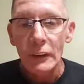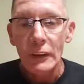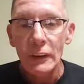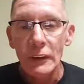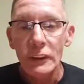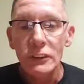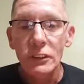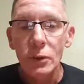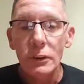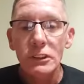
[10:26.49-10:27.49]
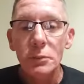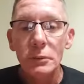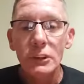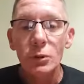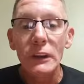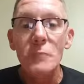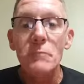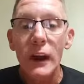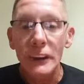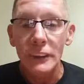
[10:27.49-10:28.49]
is going to be doing a
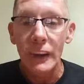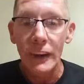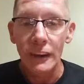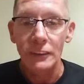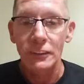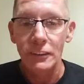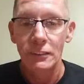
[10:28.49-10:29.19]
podcast.